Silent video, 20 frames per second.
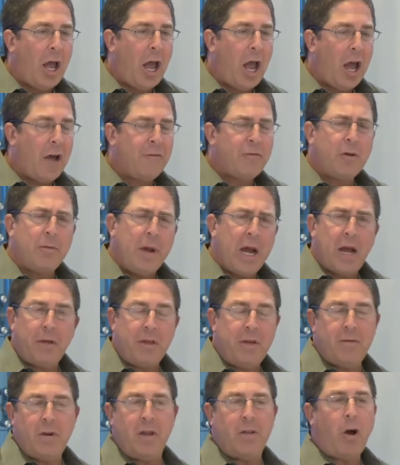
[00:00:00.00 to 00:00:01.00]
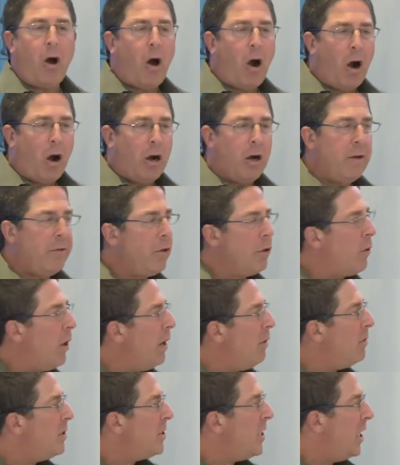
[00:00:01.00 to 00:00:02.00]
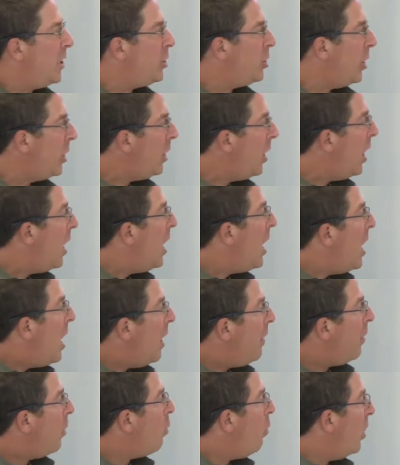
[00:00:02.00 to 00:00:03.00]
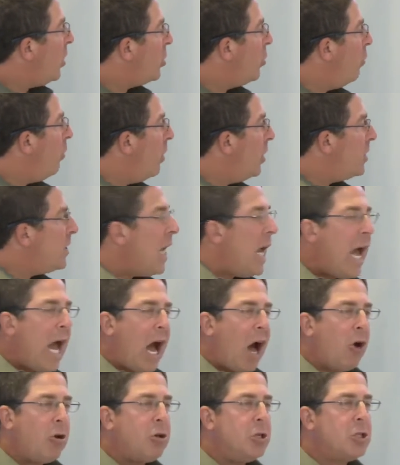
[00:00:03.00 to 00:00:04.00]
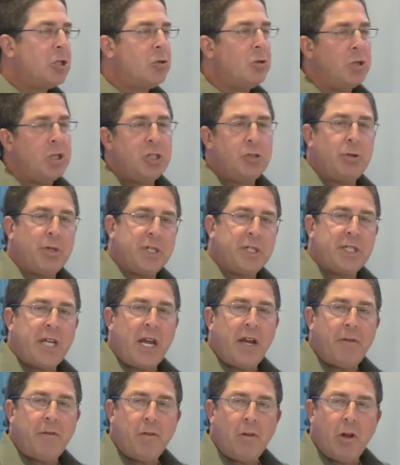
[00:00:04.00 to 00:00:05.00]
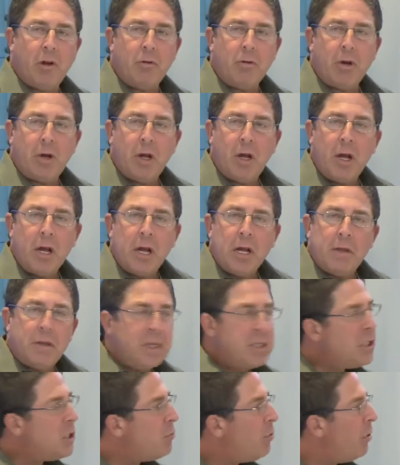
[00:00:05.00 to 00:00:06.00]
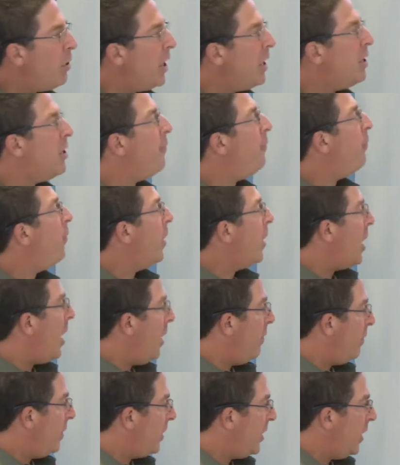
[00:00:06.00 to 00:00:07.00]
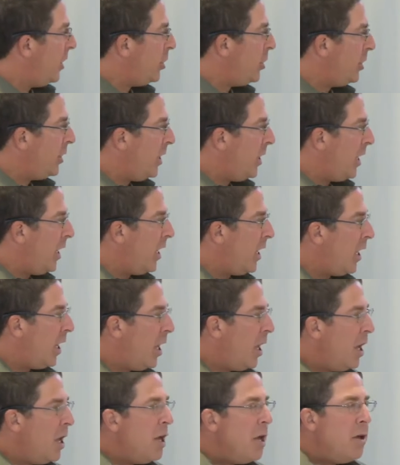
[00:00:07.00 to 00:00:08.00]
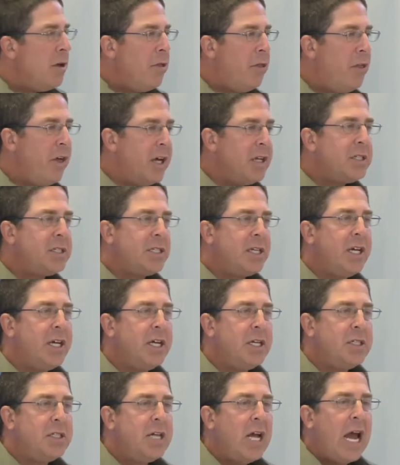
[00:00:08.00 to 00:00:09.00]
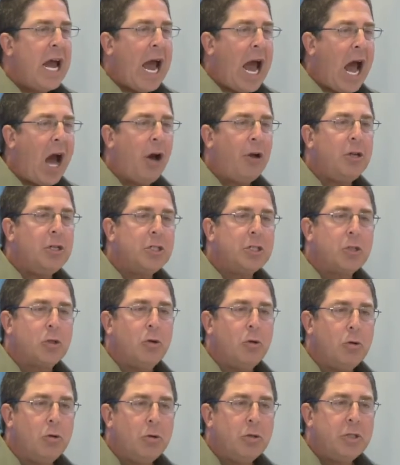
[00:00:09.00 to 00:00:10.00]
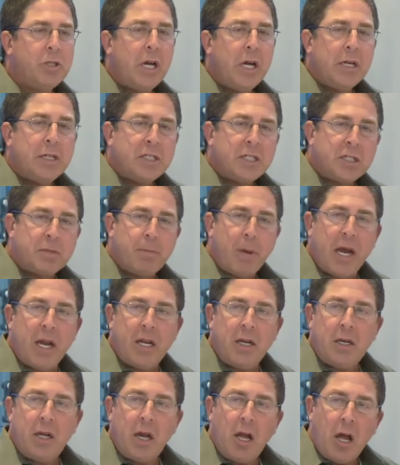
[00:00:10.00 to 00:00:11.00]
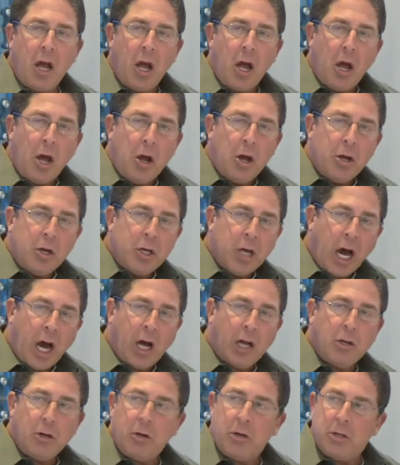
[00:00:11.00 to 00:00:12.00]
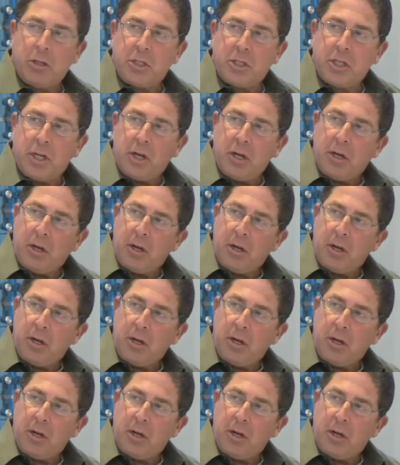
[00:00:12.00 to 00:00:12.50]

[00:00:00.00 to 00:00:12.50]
aftermath, even in the heart of the Great Recession, and the question was, how could school districts stay afloat? This is really a different conversation today. This is how do schools spend dollars